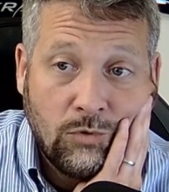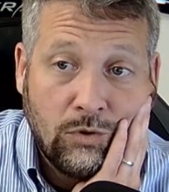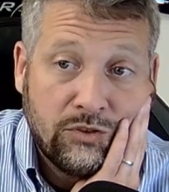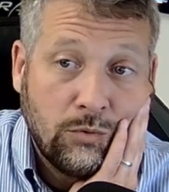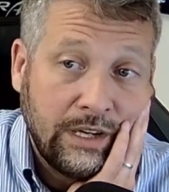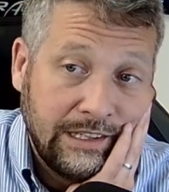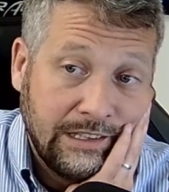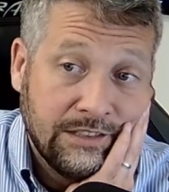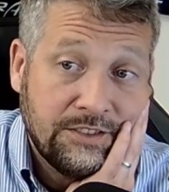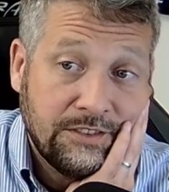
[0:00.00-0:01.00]
or 20
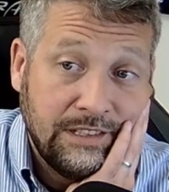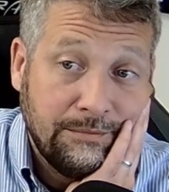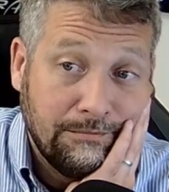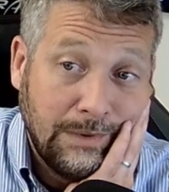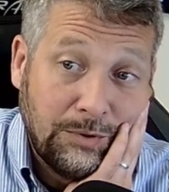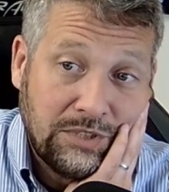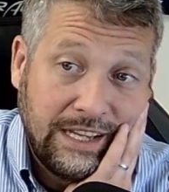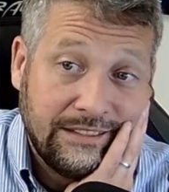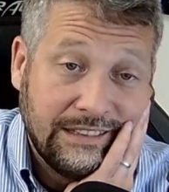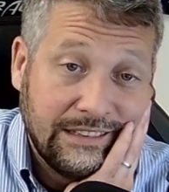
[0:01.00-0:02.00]
years in most
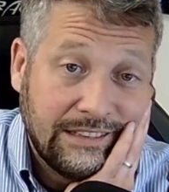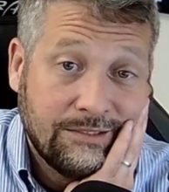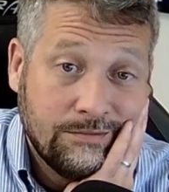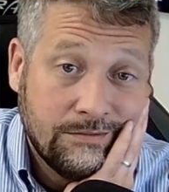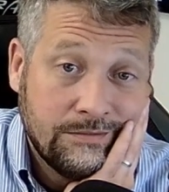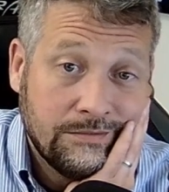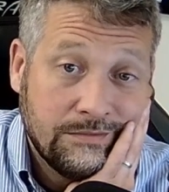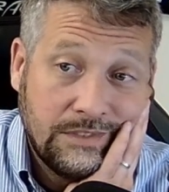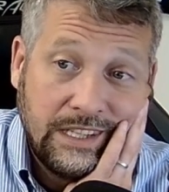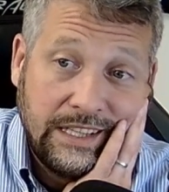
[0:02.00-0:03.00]
cases,
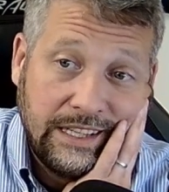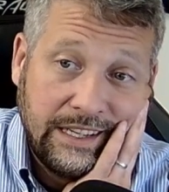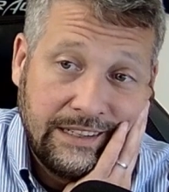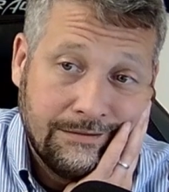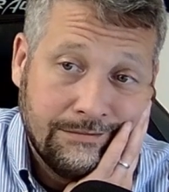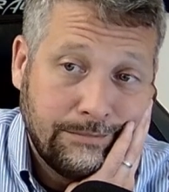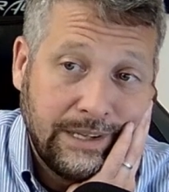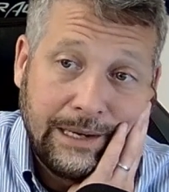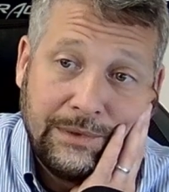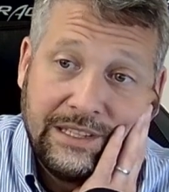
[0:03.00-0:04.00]
and then
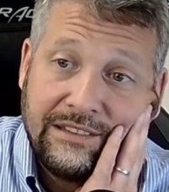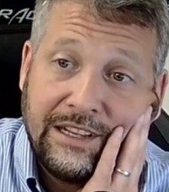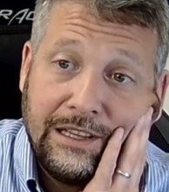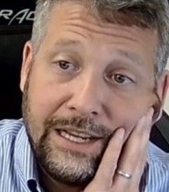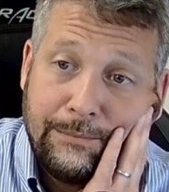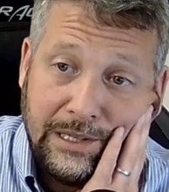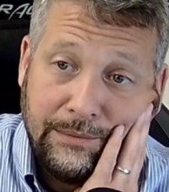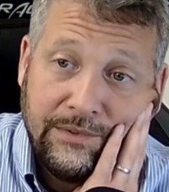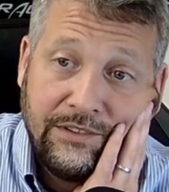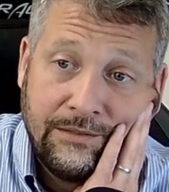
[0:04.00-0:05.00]
being able to sell light
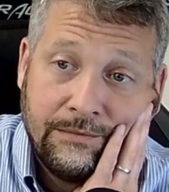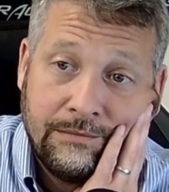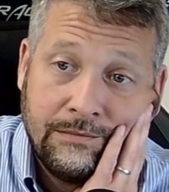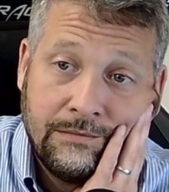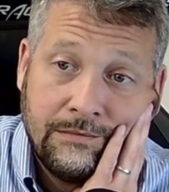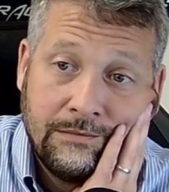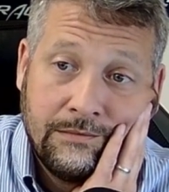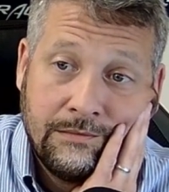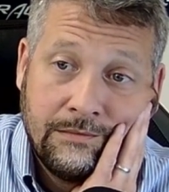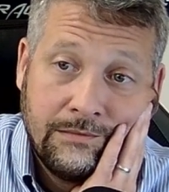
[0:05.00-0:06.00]
bulbs
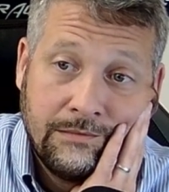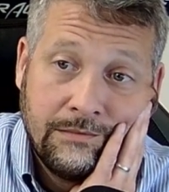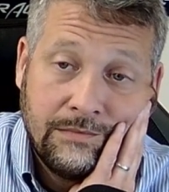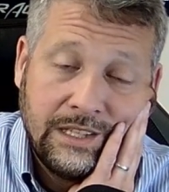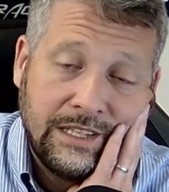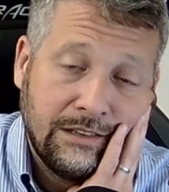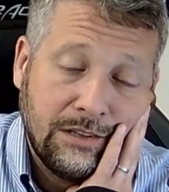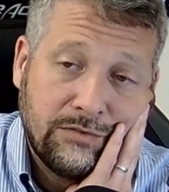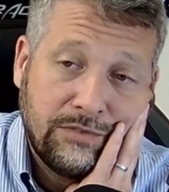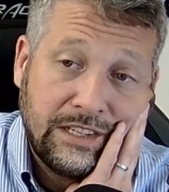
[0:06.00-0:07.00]
into
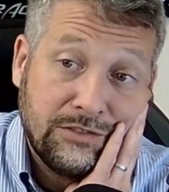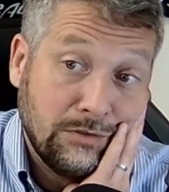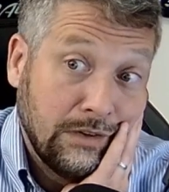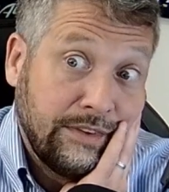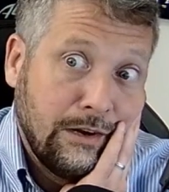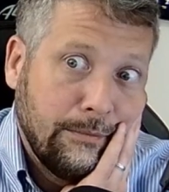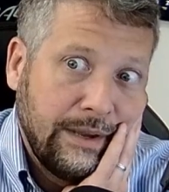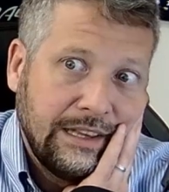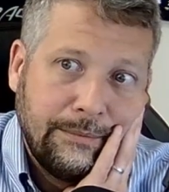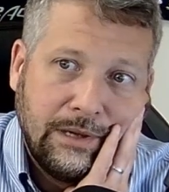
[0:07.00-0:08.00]
those fixtures, or if they don't
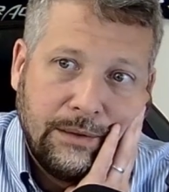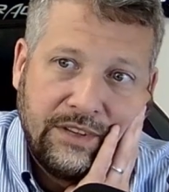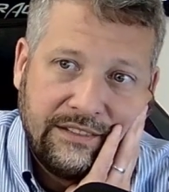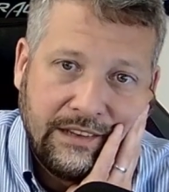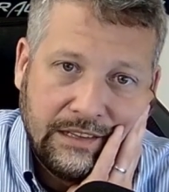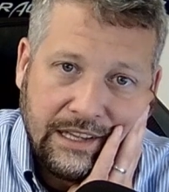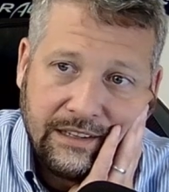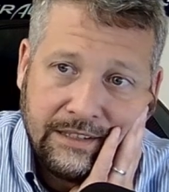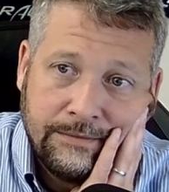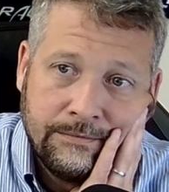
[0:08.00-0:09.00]
make light bulbs, they sell
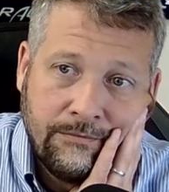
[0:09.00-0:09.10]
nothing.